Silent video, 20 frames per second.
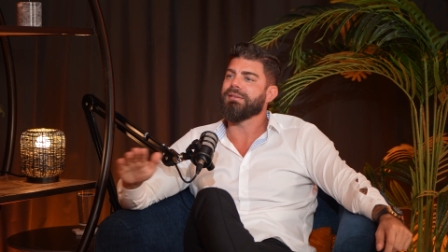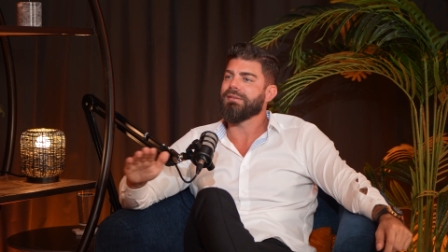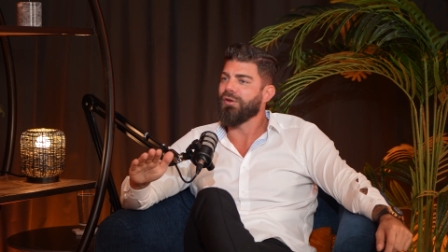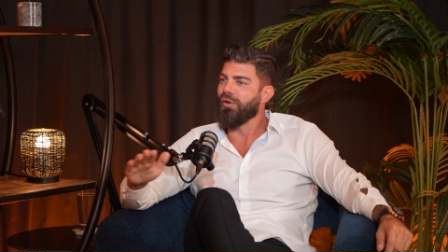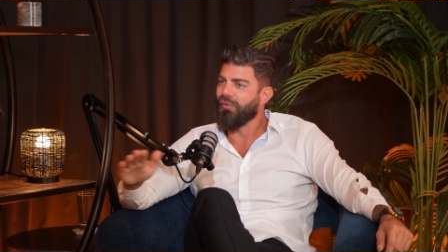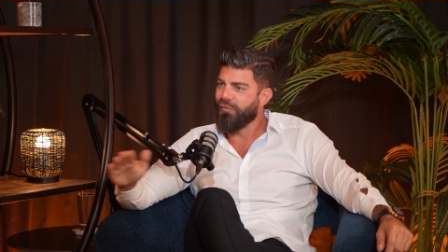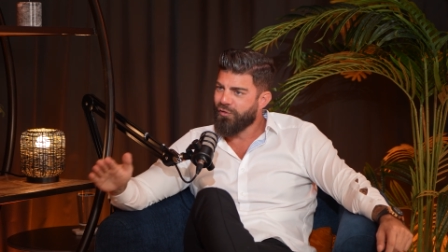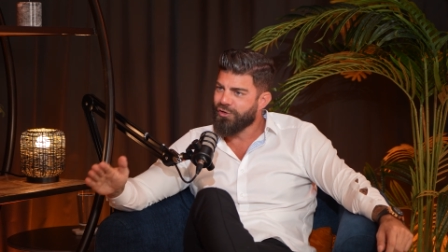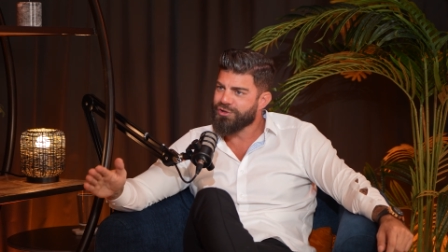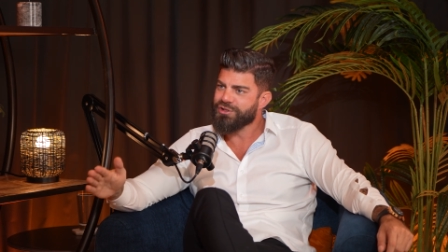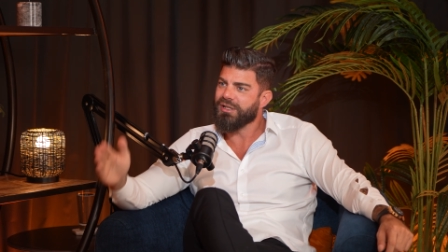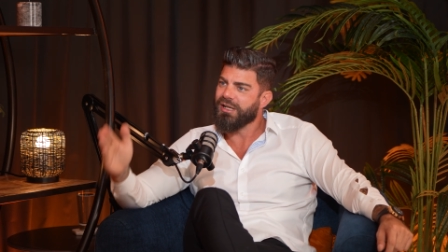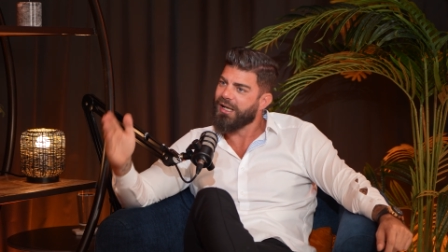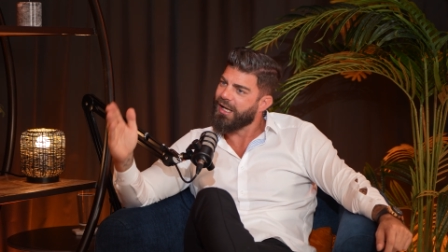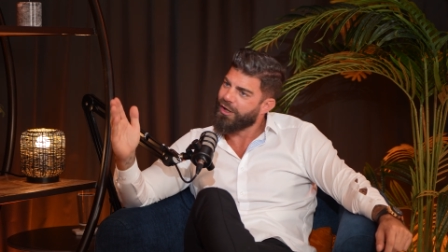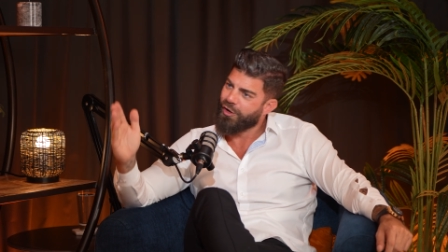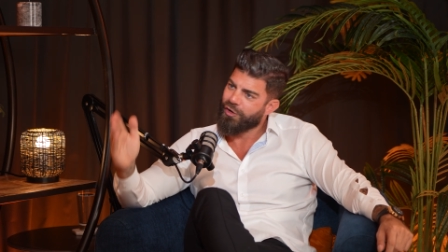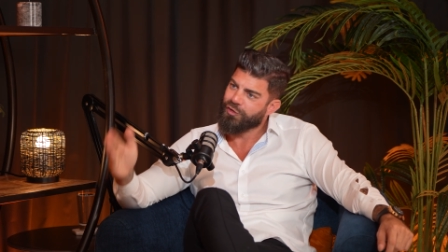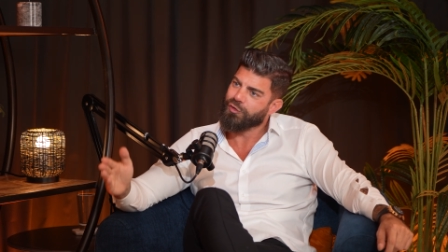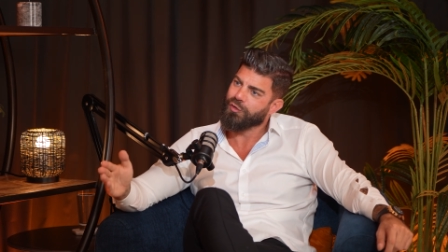unfortunately
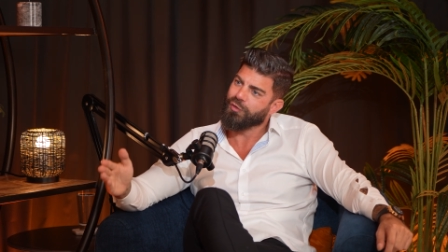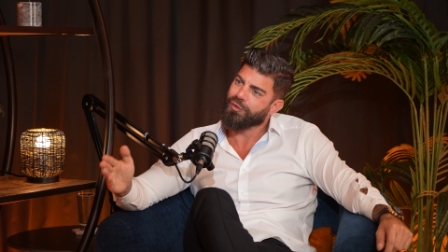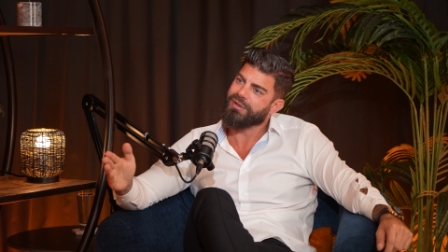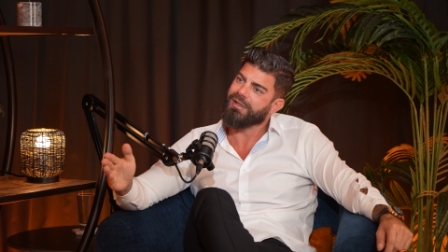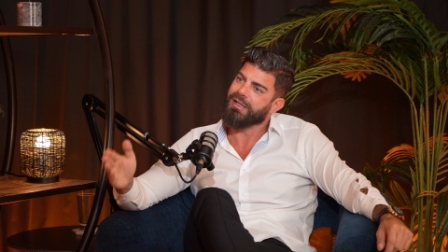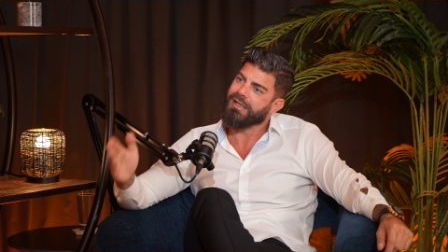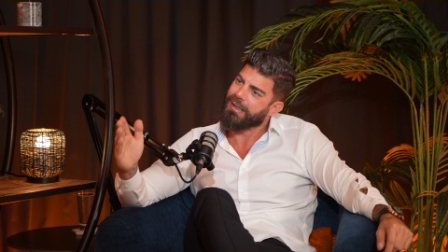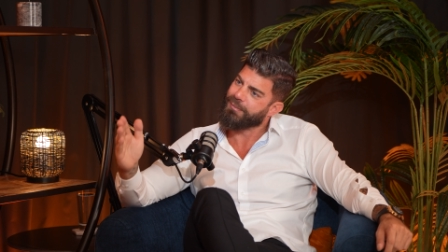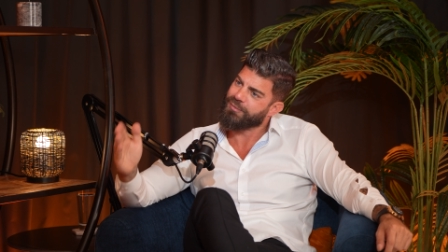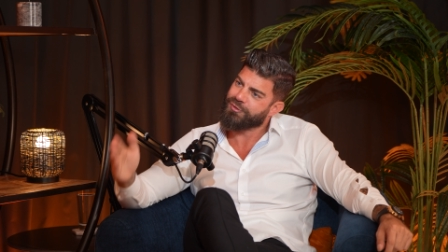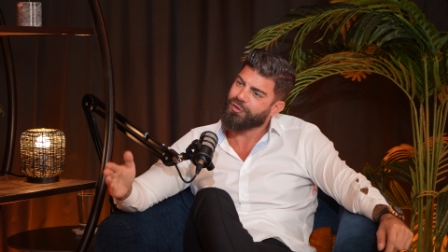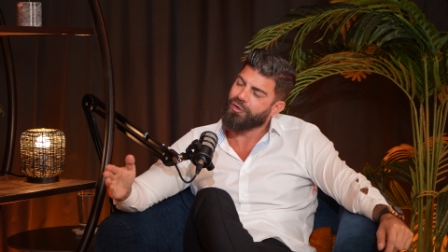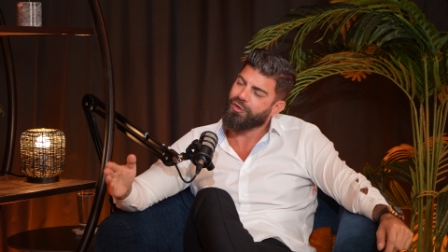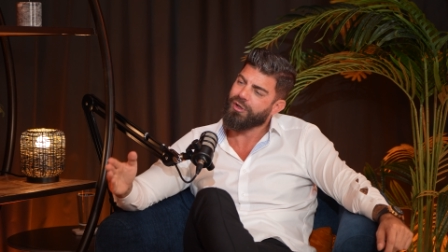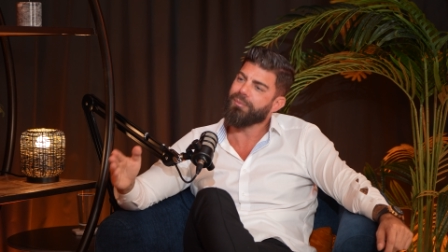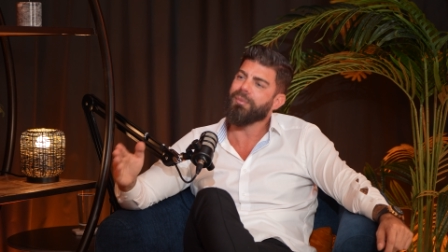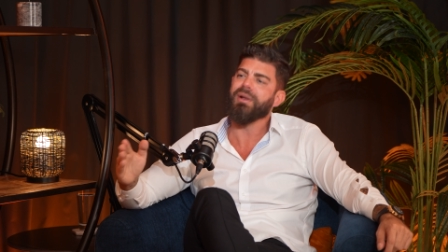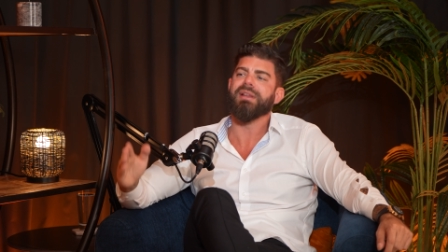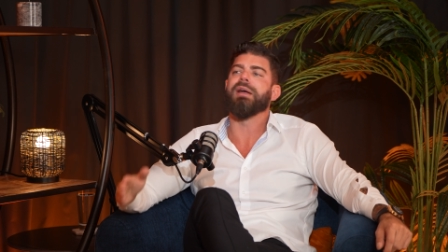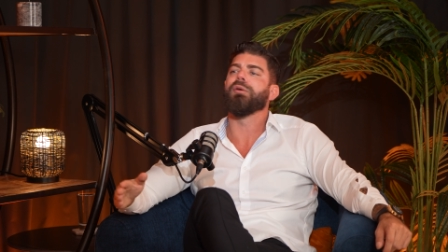I can't do it, and I'm
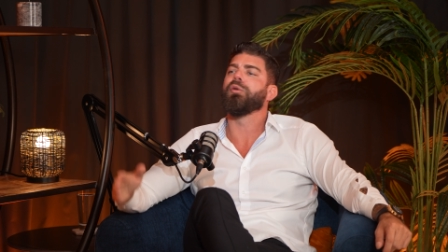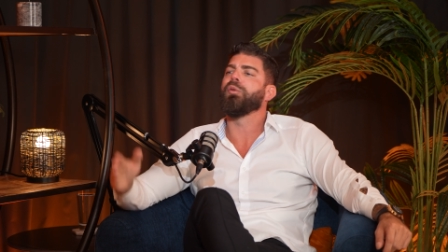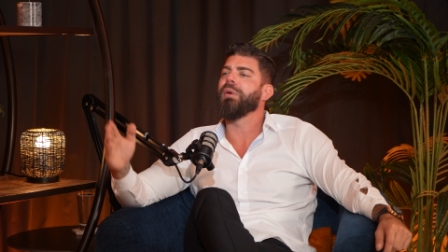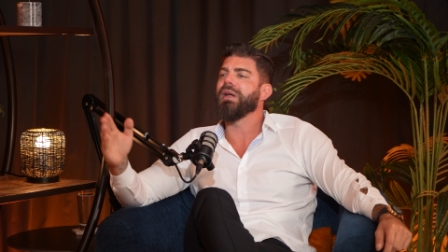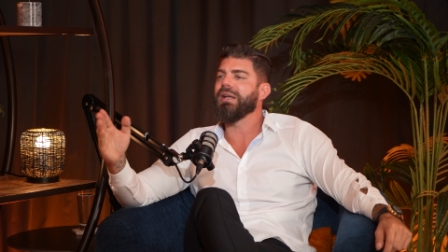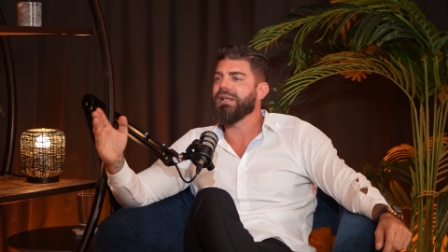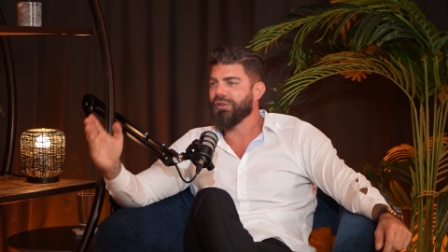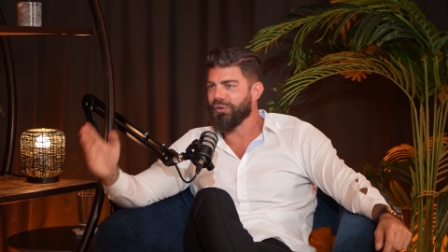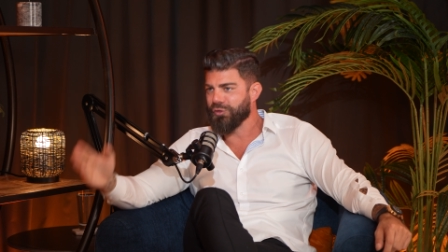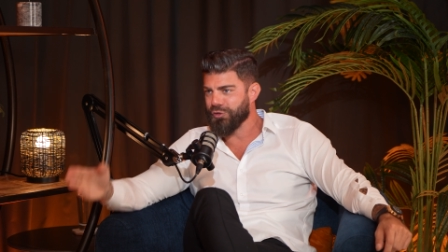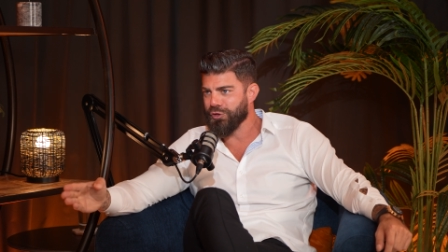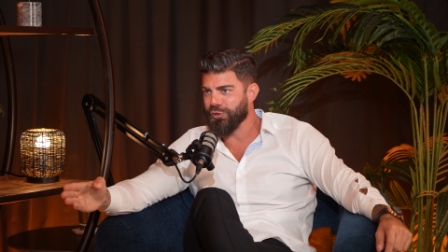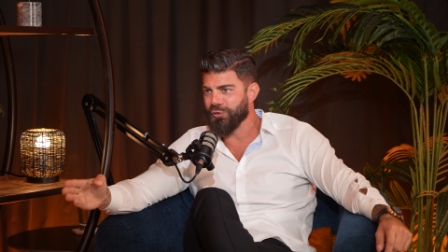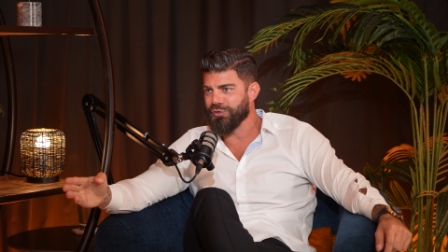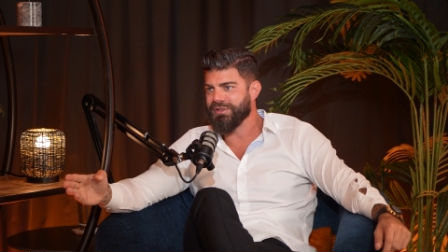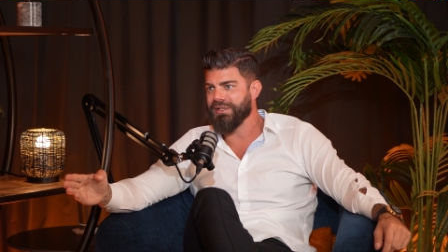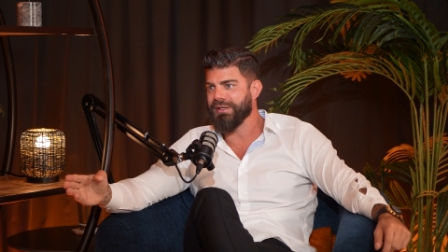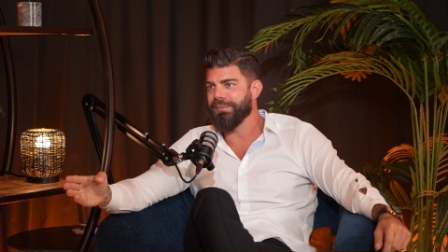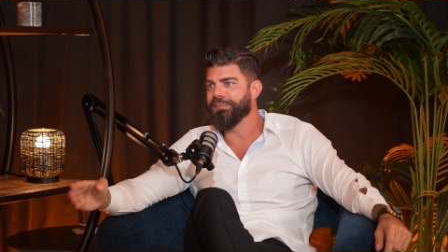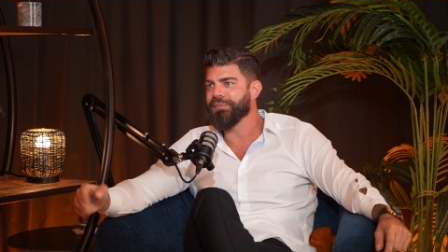sorry, but I will make it on
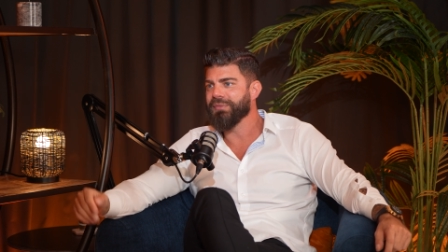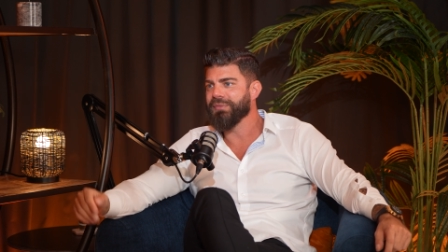Tuesday.